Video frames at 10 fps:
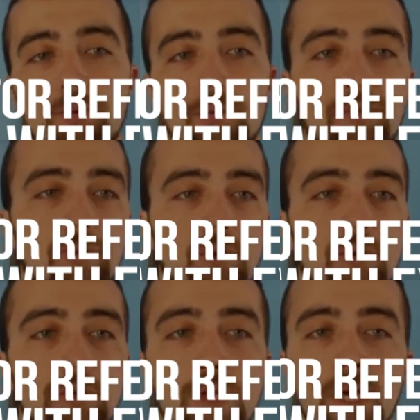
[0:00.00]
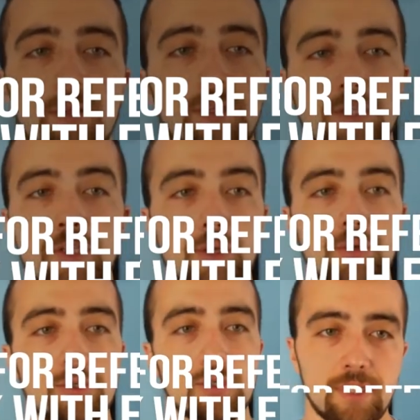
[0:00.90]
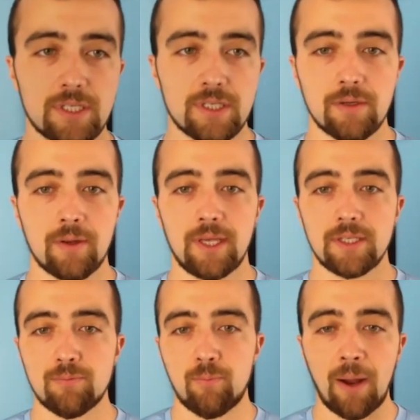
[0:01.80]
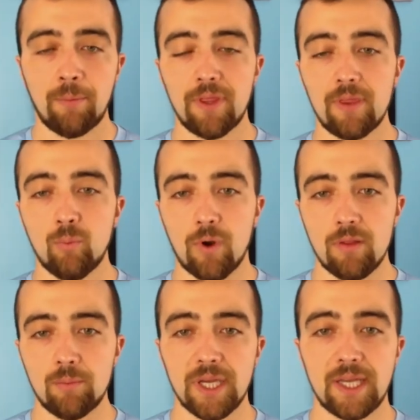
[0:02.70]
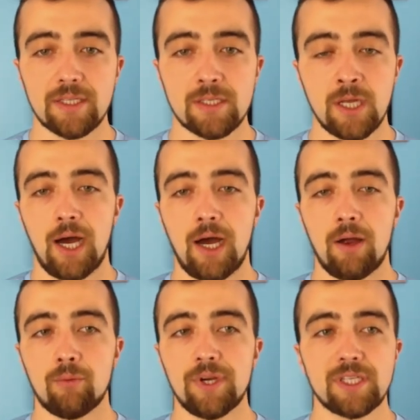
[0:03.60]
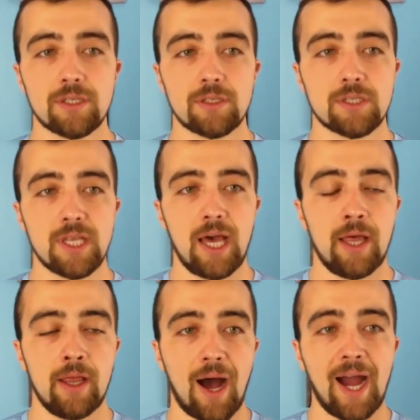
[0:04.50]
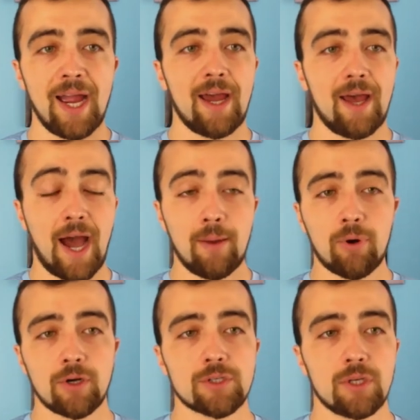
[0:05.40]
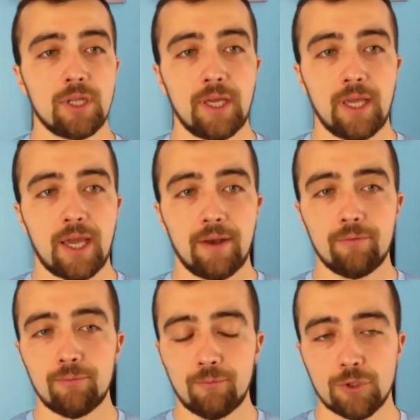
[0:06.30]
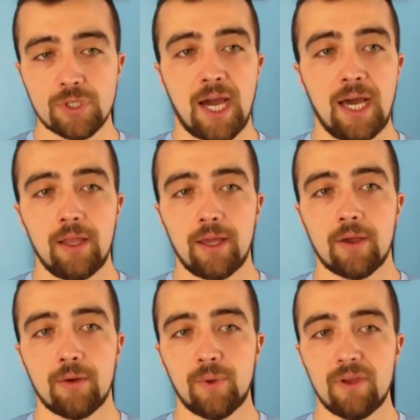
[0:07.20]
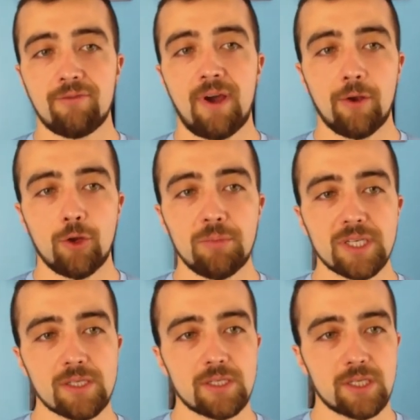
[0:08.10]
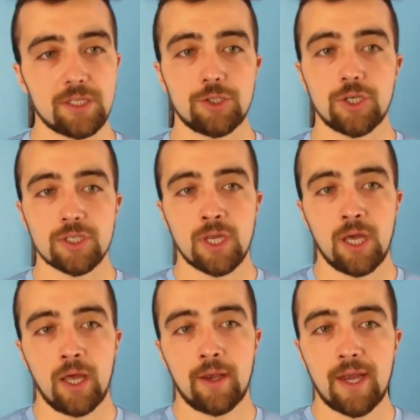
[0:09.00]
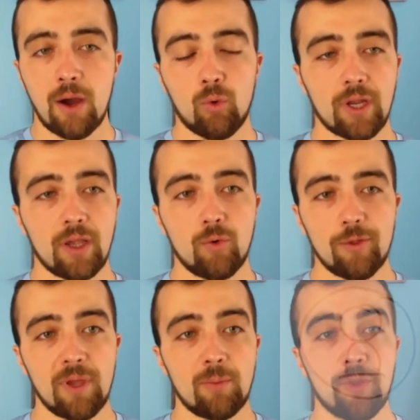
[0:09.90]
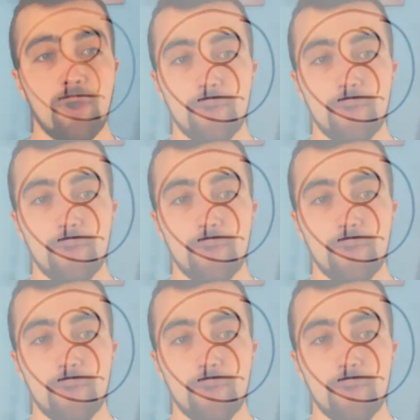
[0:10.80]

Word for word: for referrals. This is huge. This is probably one of the biggest uh, reasons that I, I personally and for Skye Link, we have found new business is just networking with people that